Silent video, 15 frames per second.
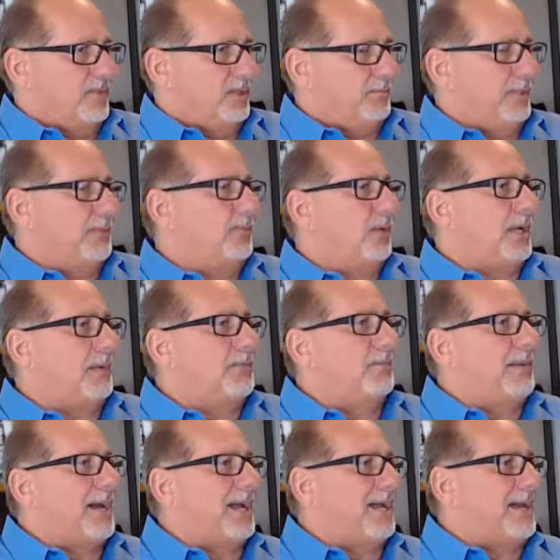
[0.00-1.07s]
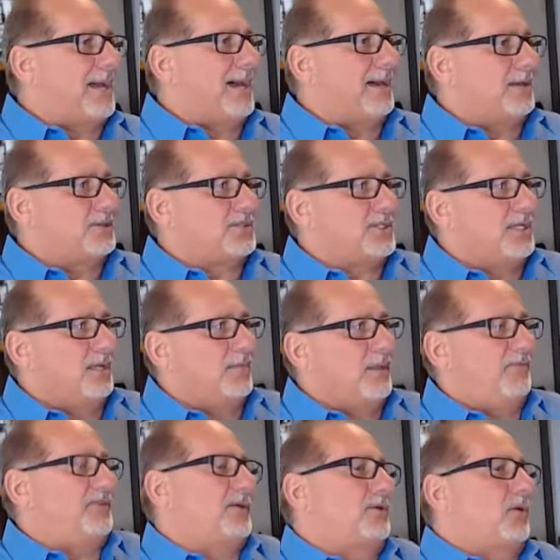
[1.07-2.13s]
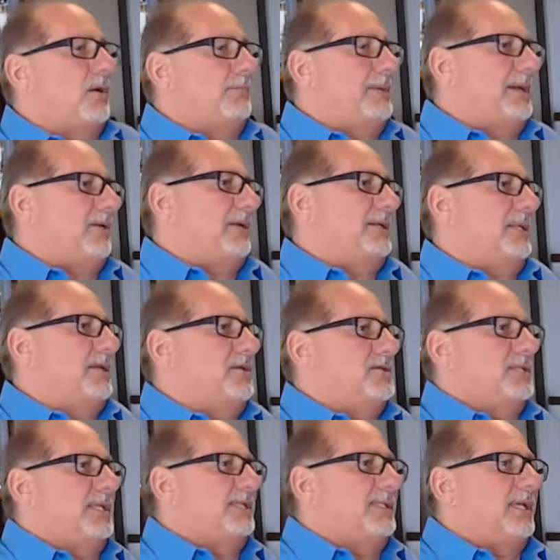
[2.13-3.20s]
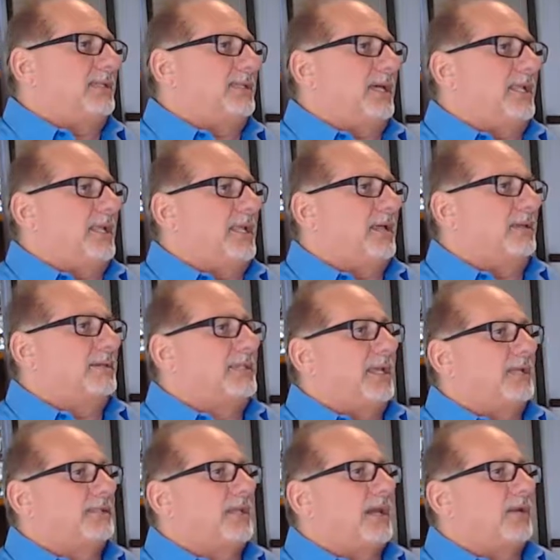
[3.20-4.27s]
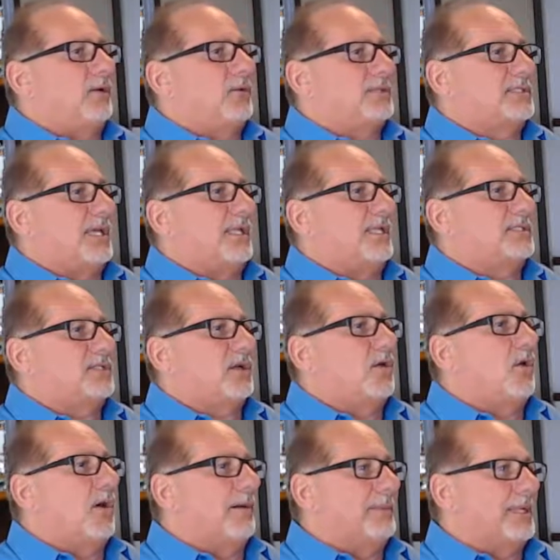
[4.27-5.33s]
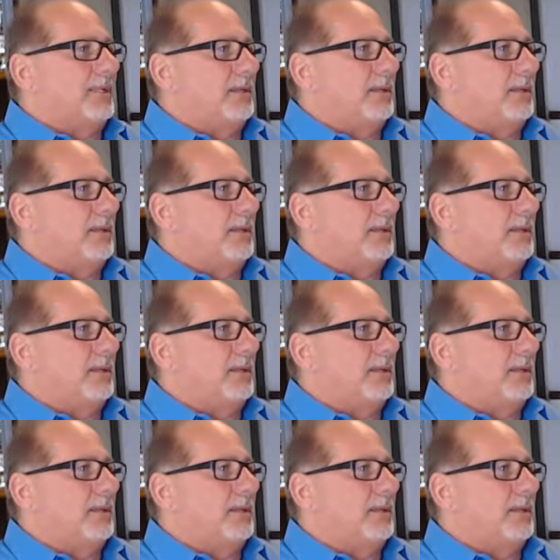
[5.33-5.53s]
People come and buy a house. If they're not married, they usually take title as tenants in common.